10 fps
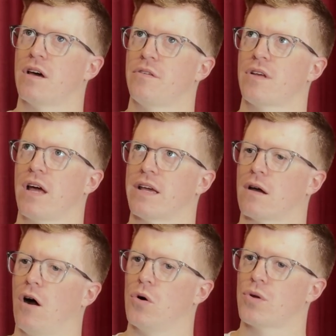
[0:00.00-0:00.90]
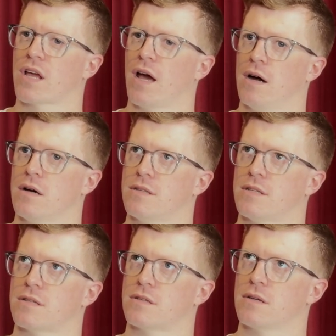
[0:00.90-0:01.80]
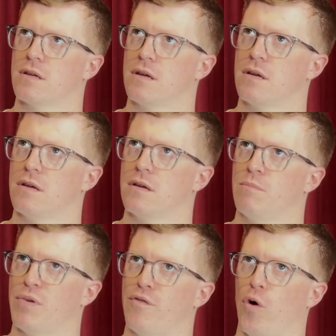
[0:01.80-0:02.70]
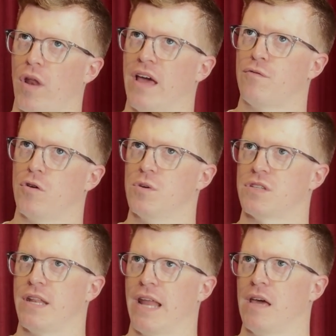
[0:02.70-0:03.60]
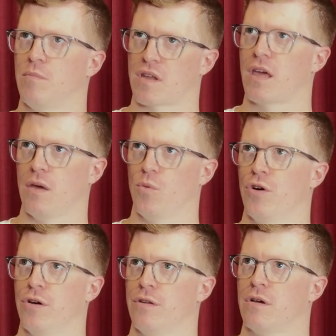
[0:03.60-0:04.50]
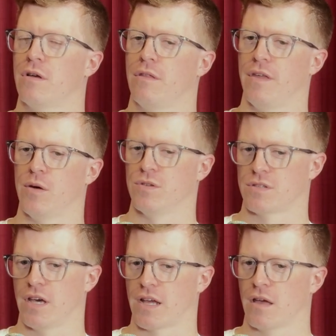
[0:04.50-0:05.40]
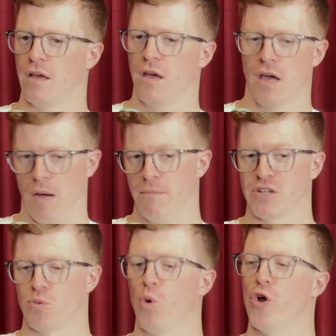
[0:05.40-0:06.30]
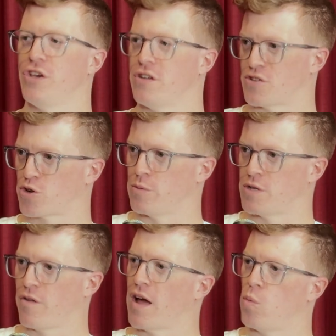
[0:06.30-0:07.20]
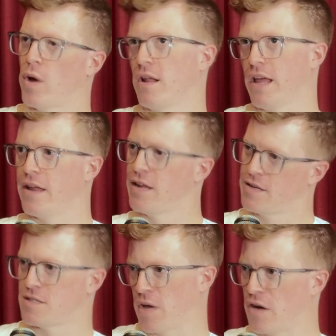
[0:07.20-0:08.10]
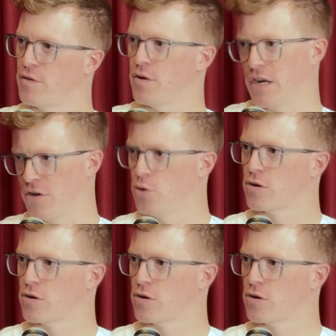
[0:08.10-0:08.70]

I know that like older cards, before landfall was a named keyword, there was like a much wordier description of like when a land enters the battlefield under your